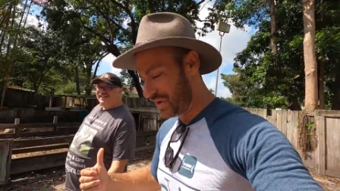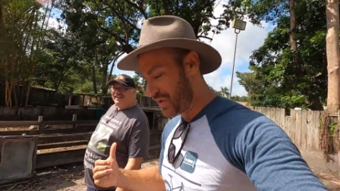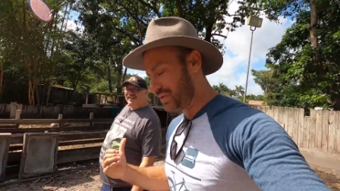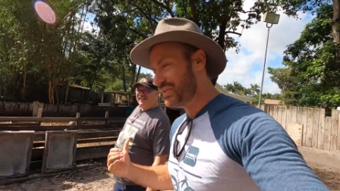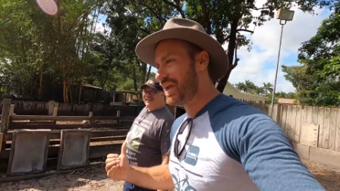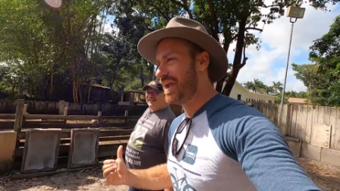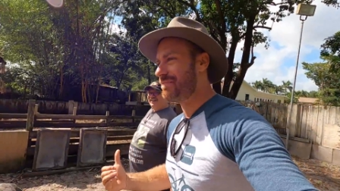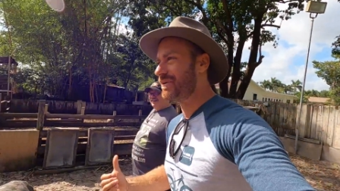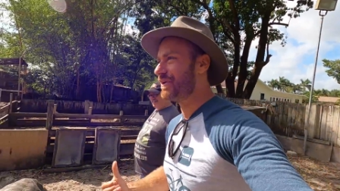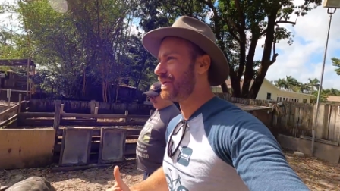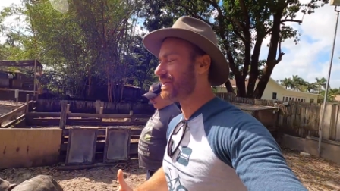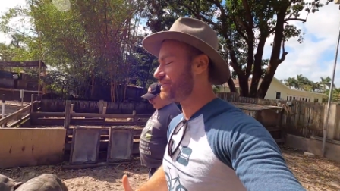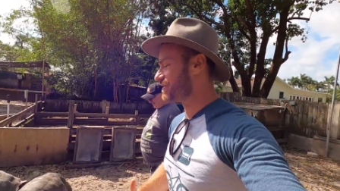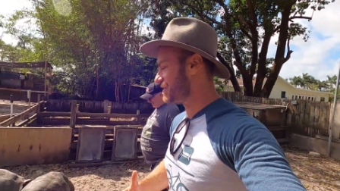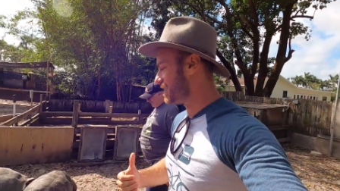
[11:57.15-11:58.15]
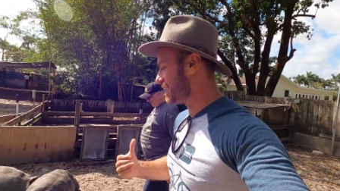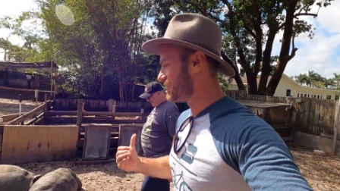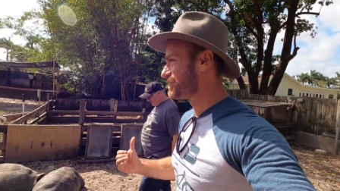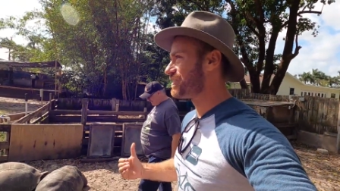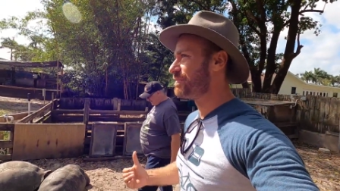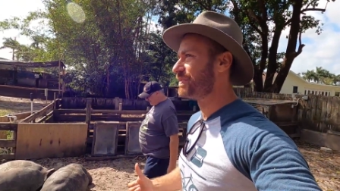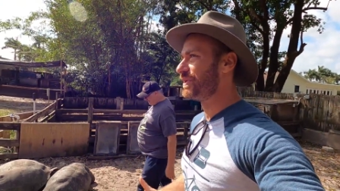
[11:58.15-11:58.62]
The old neighborhood is
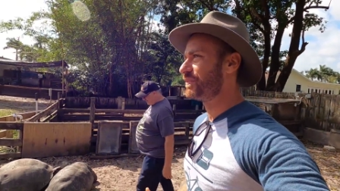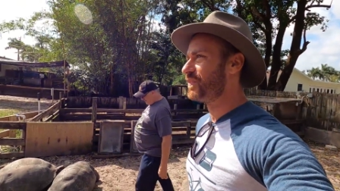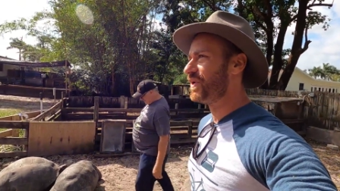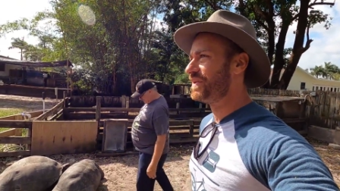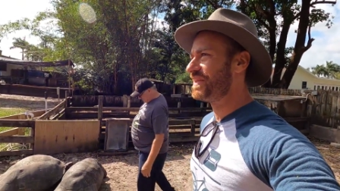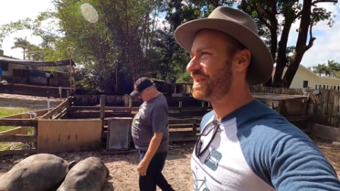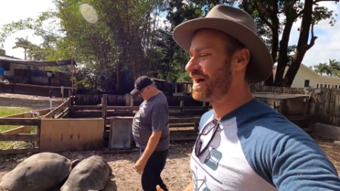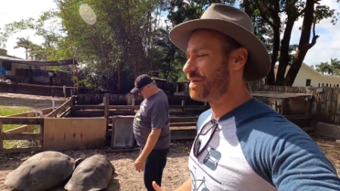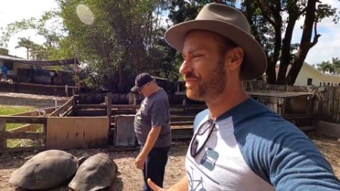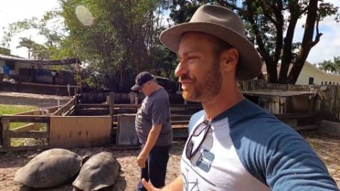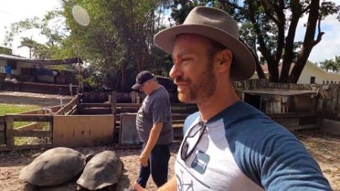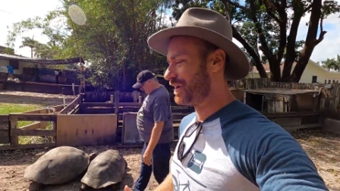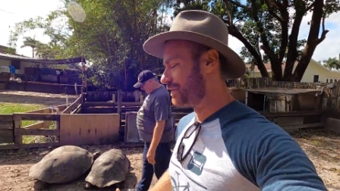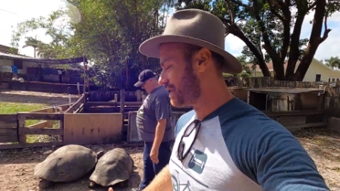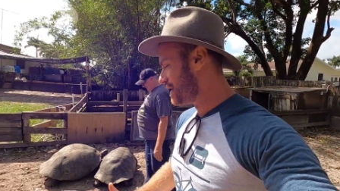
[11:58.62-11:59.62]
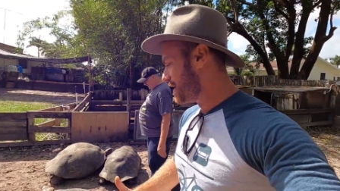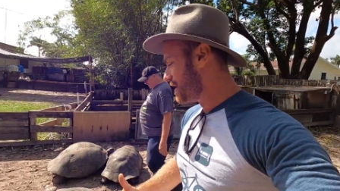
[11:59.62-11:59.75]
a similar one that I'm from.